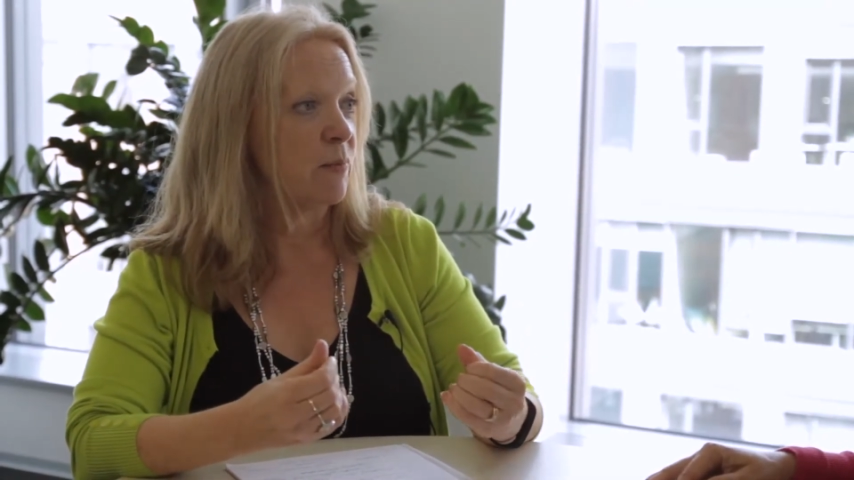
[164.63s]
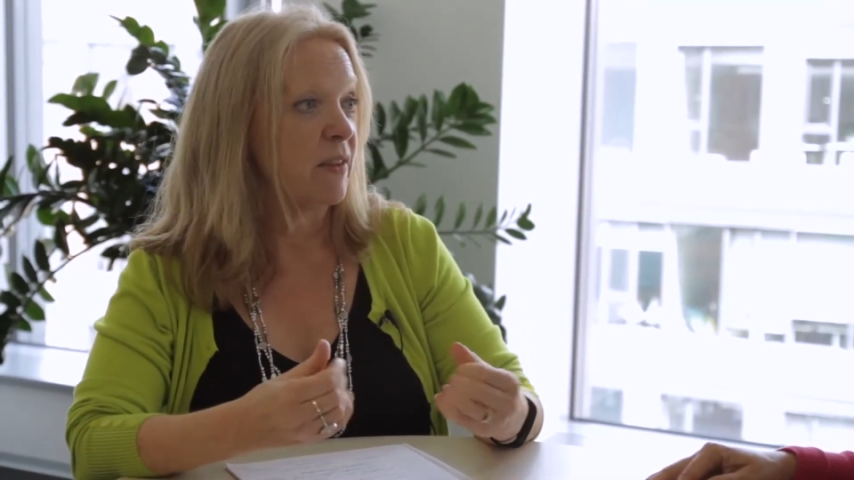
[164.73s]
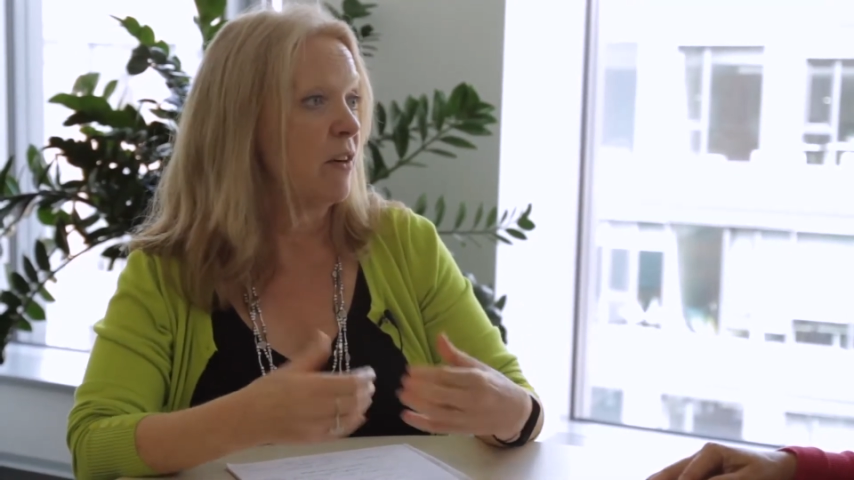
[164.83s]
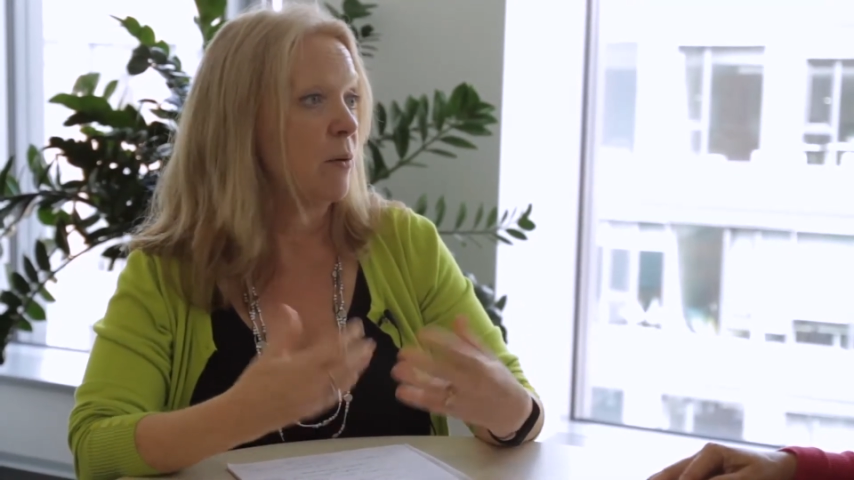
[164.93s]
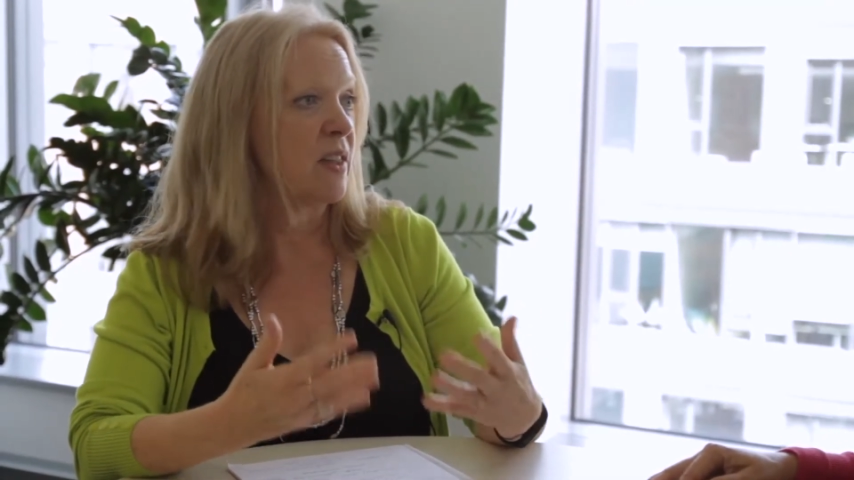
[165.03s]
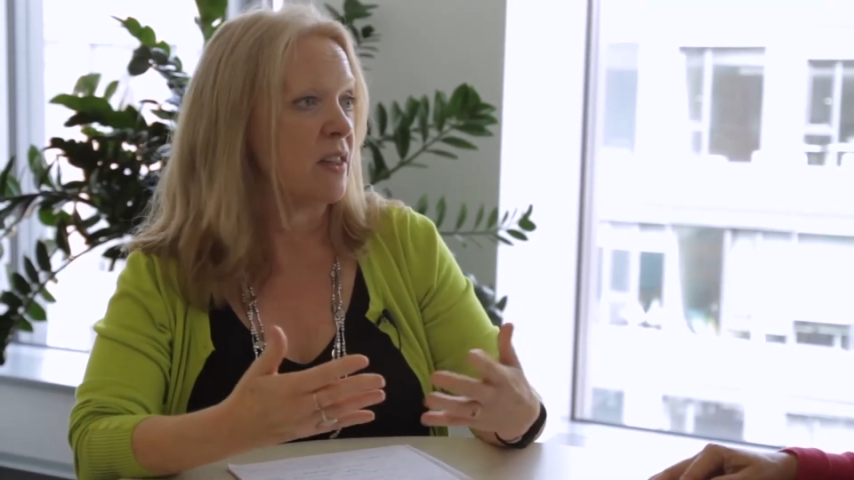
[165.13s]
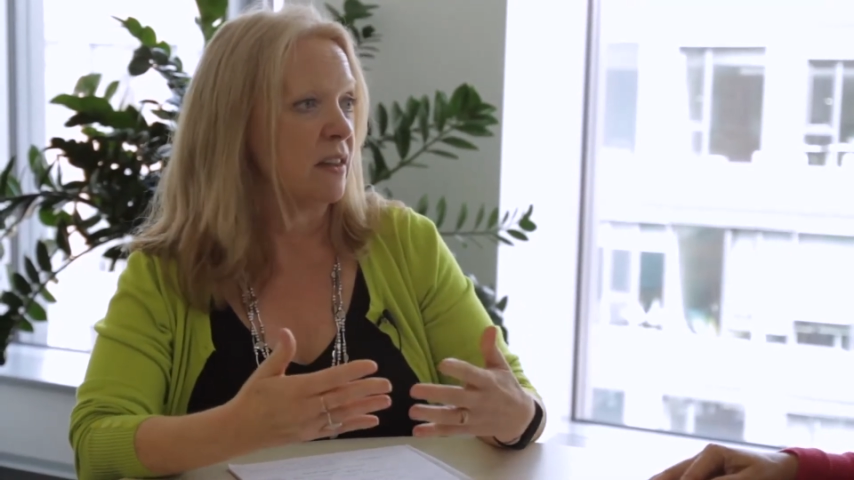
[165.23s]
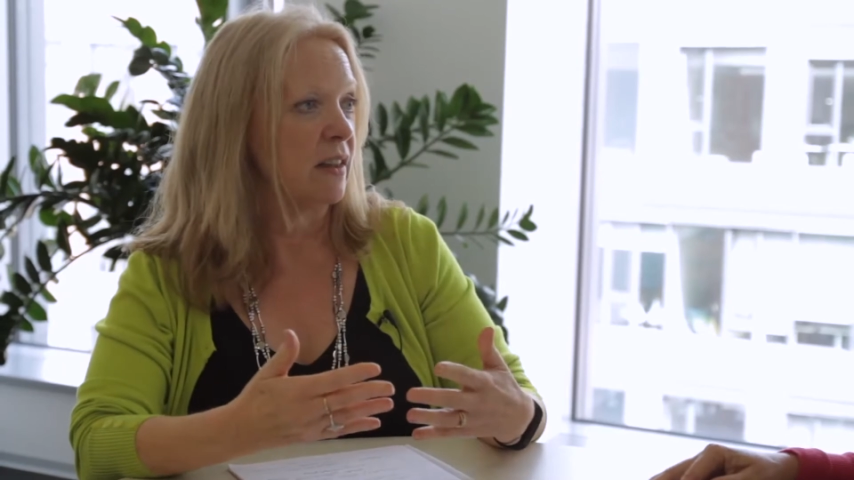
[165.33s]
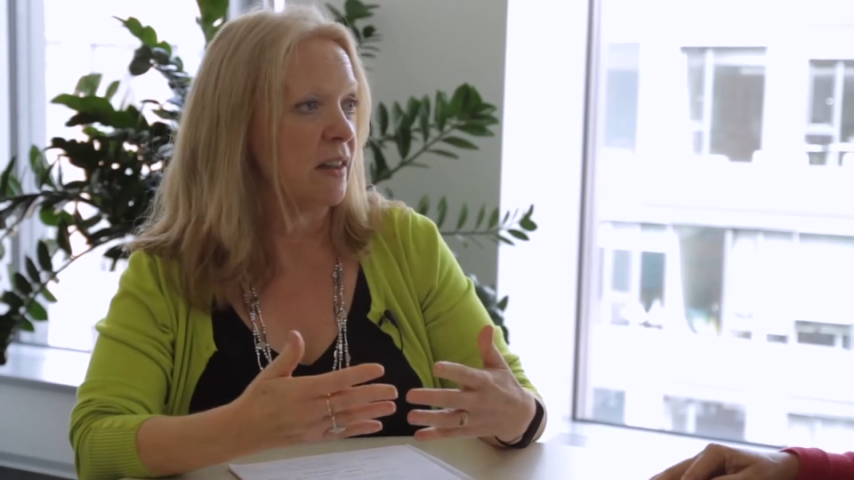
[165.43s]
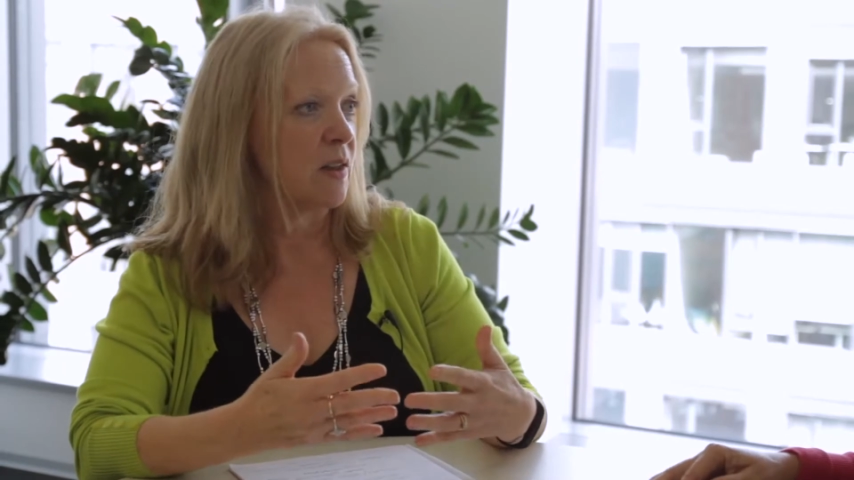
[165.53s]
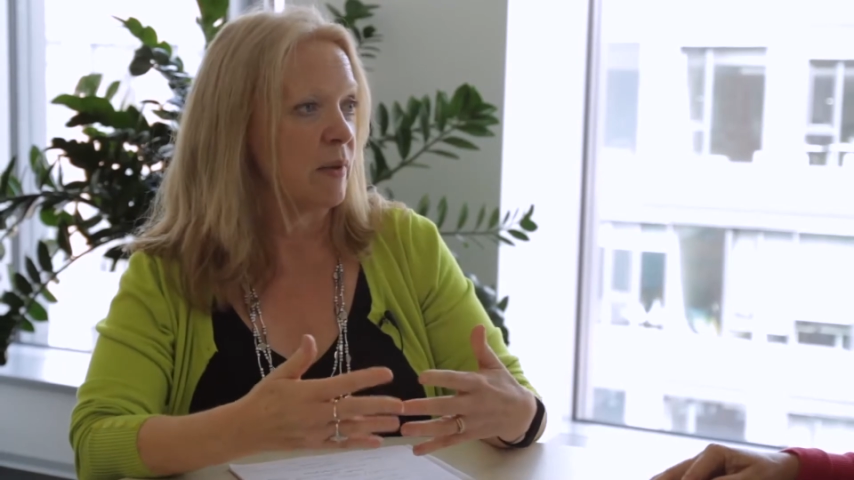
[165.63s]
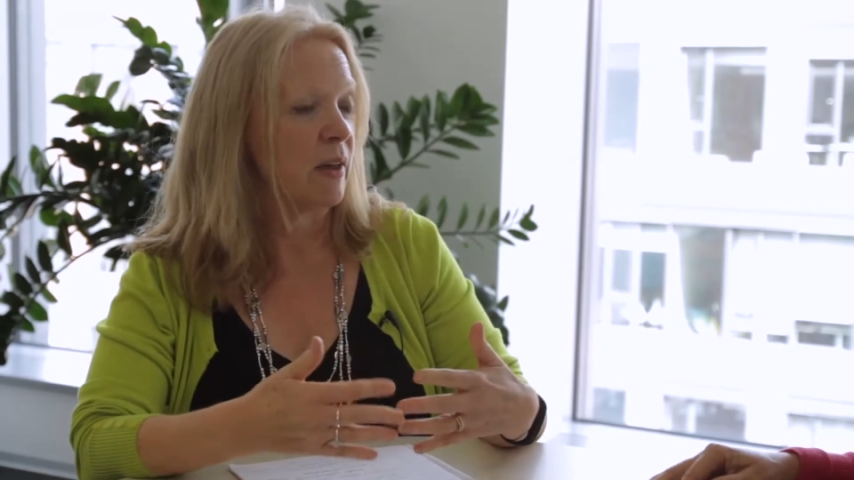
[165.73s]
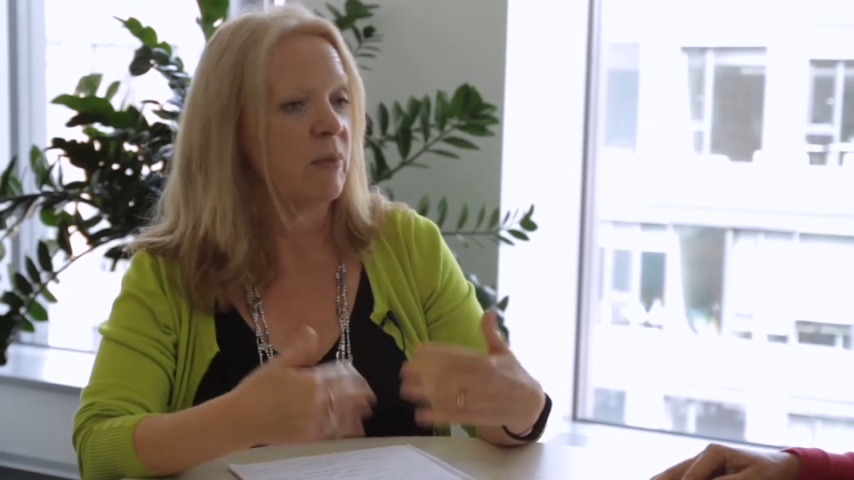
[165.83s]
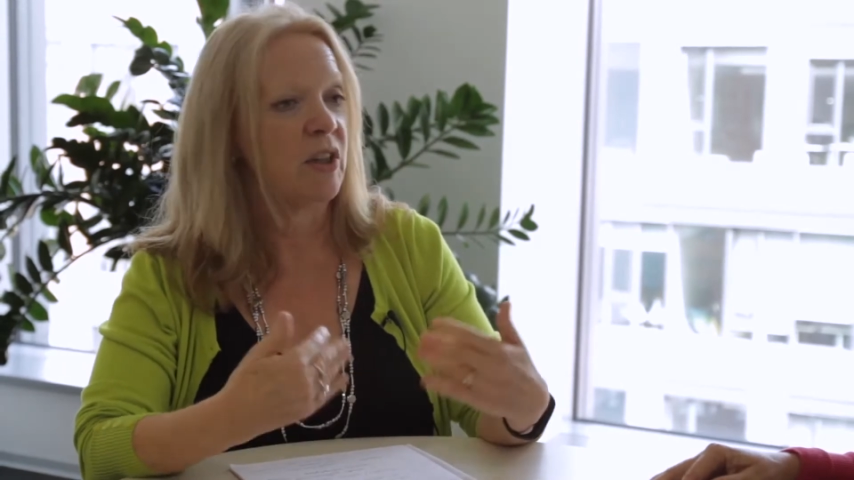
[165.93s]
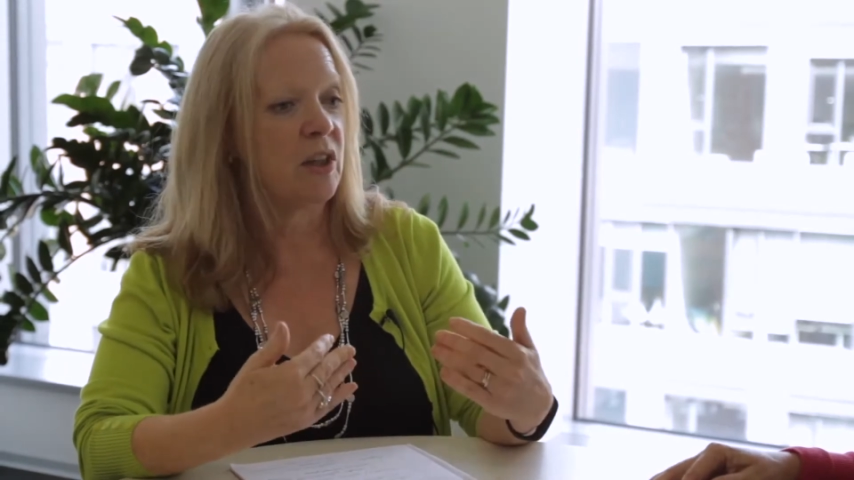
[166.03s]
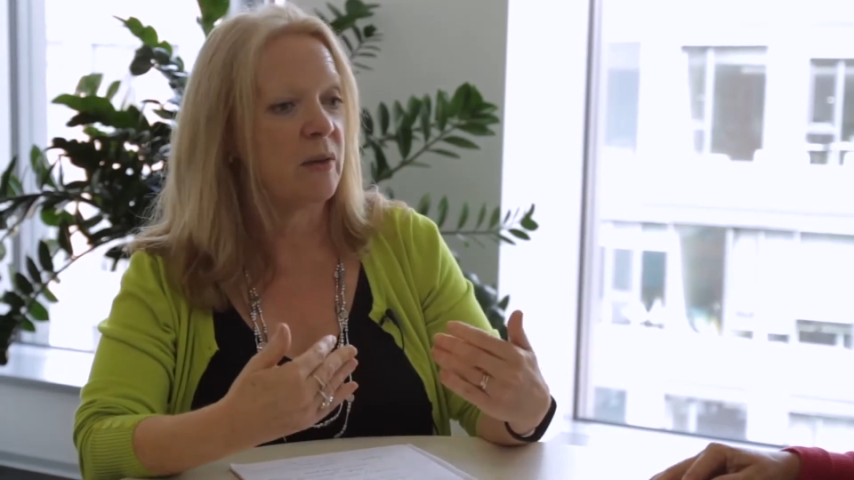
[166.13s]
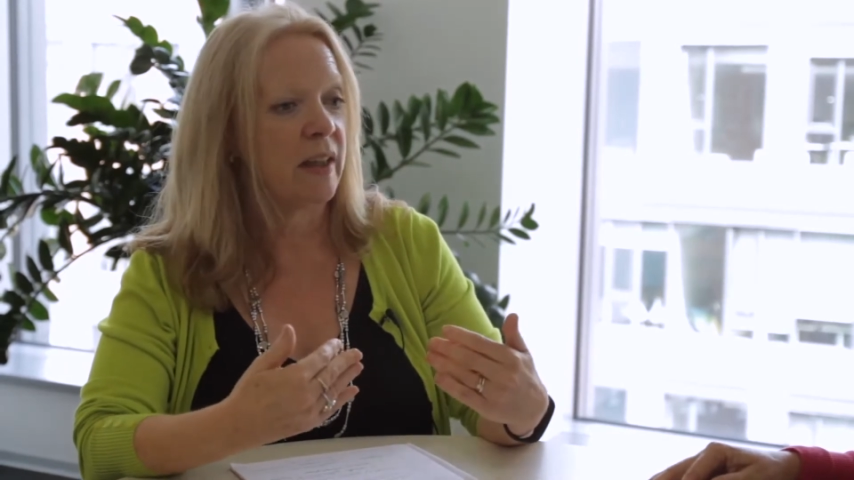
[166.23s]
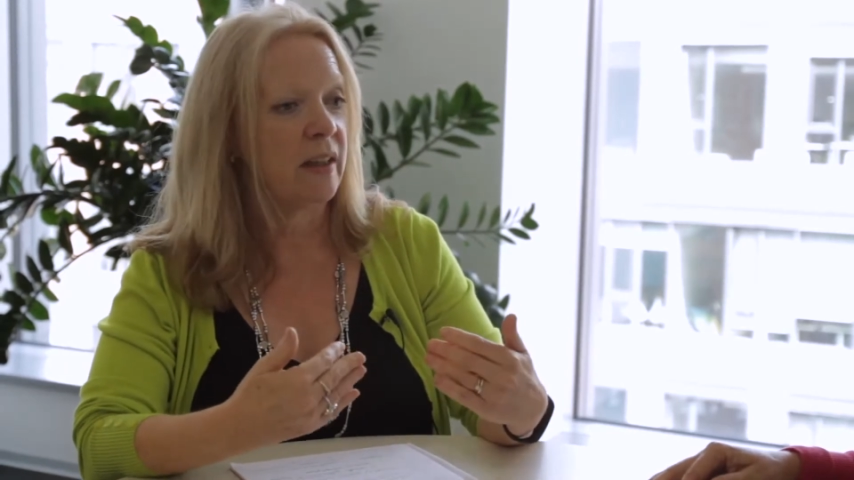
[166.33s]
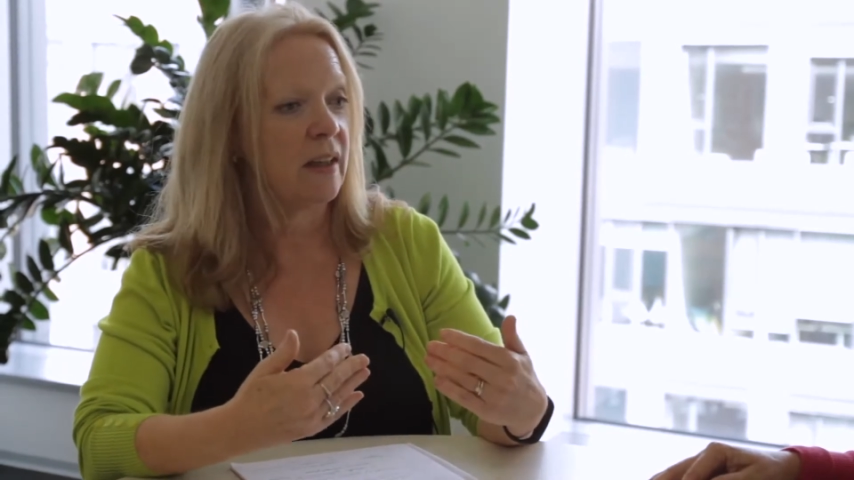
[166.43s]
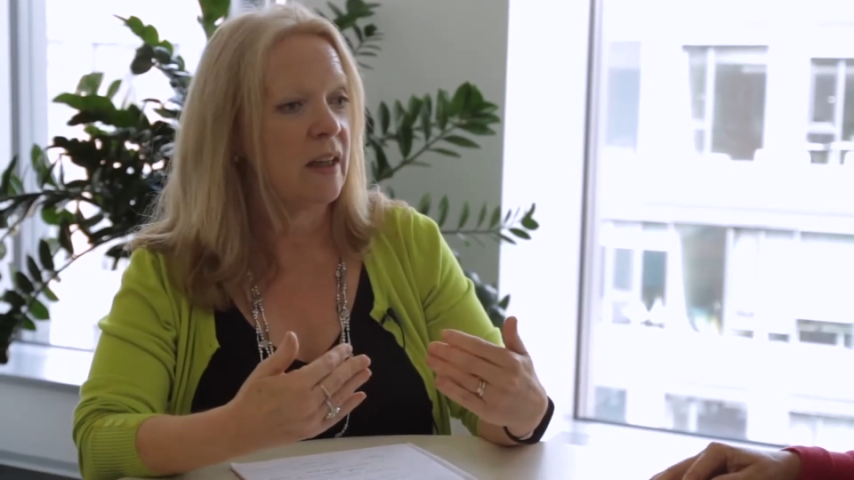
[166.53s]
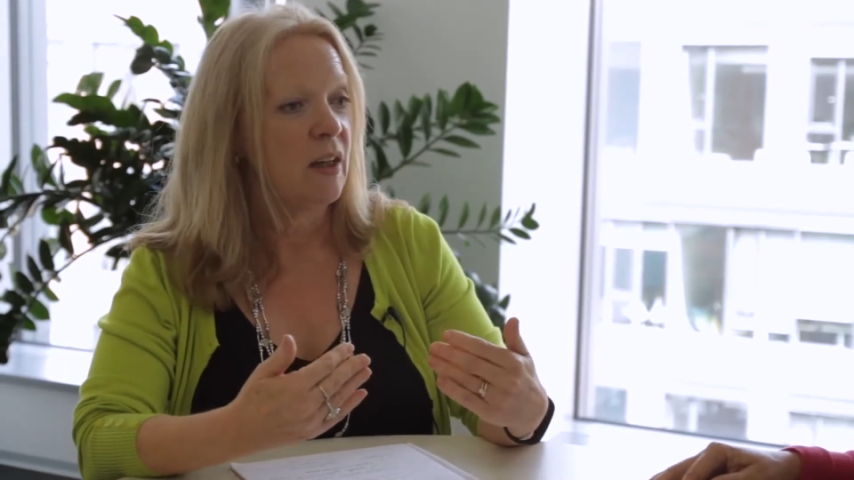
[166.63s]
we've always done it this way and we do it,